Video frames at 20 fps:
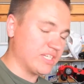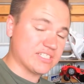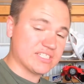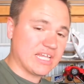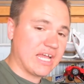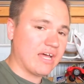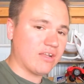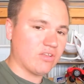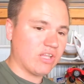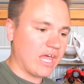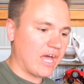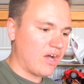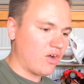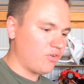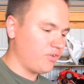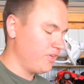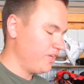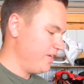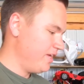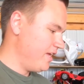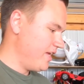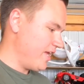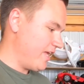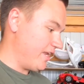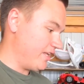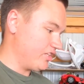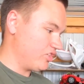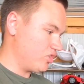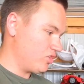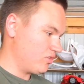It's not loud,
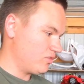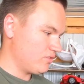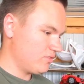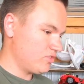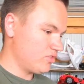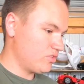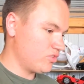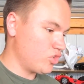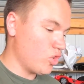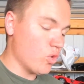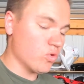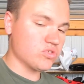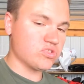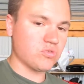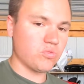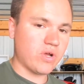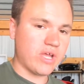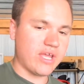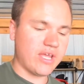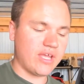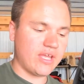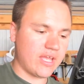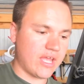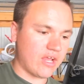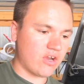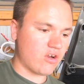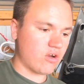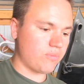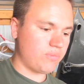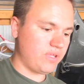and it goes away
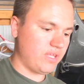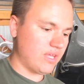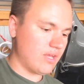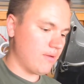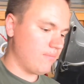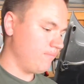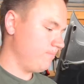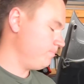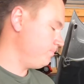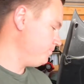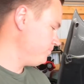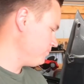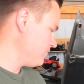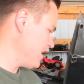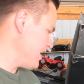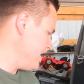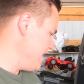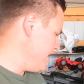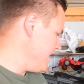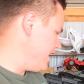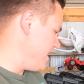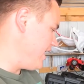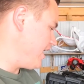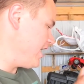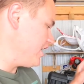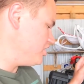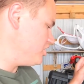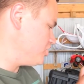at RPM. And I